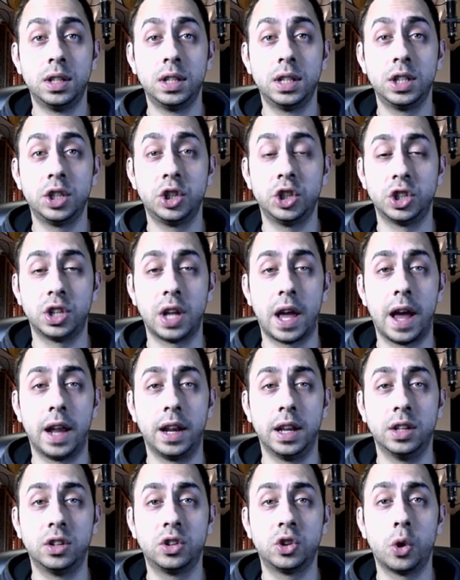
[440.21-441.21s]
Just
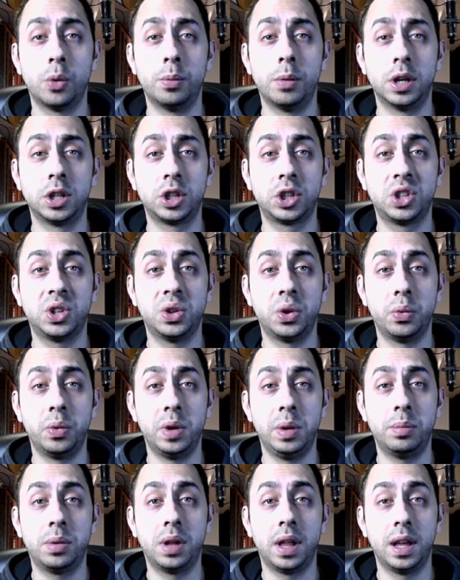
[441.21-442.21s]
added so much to the
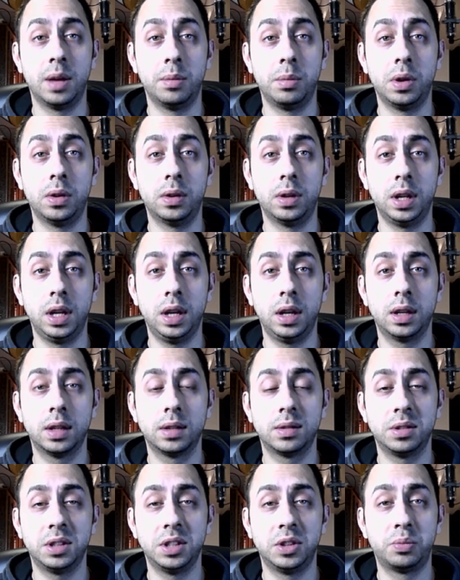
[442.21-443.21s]
replayability.
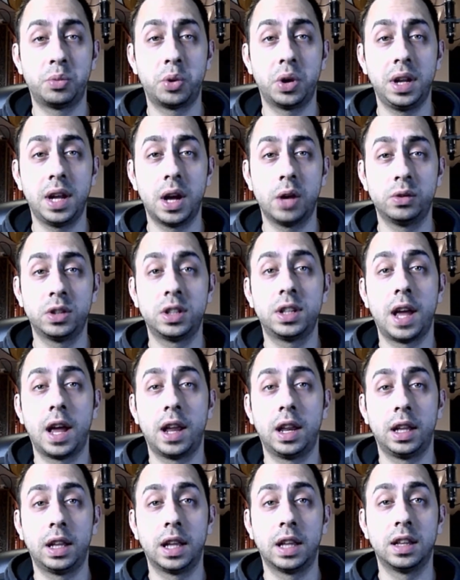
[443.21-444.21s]
It's pretty
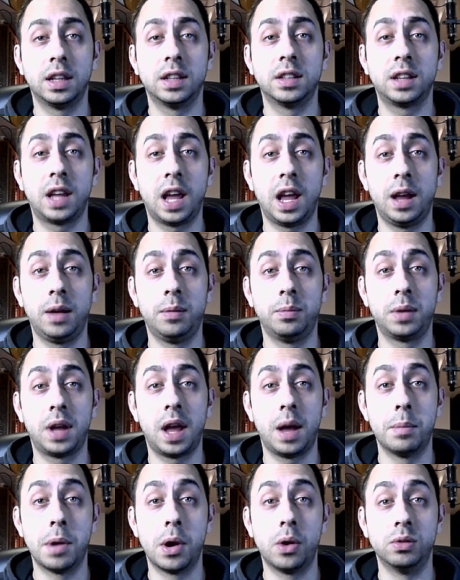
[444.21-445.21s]
outstanding that this game
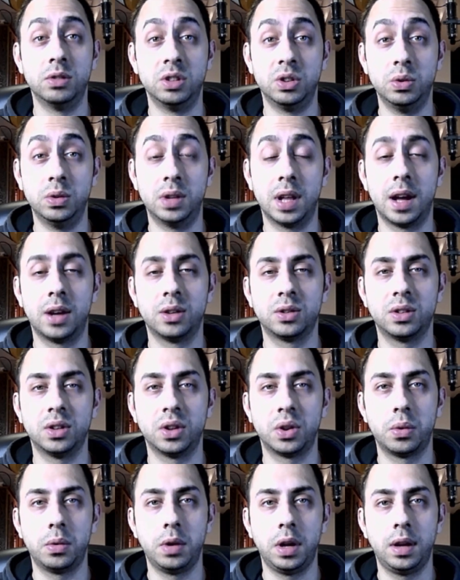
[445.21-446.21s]
came out in
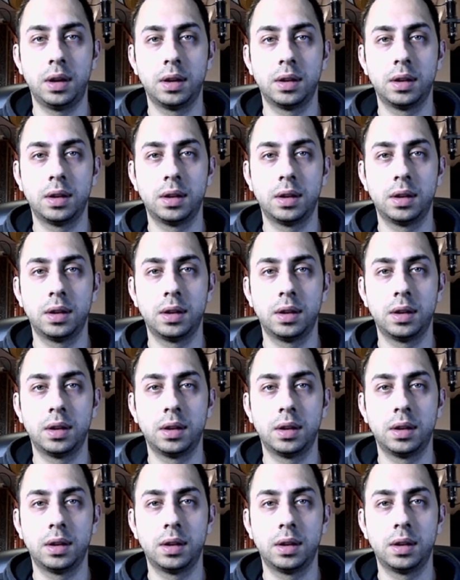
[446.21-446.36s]
2003.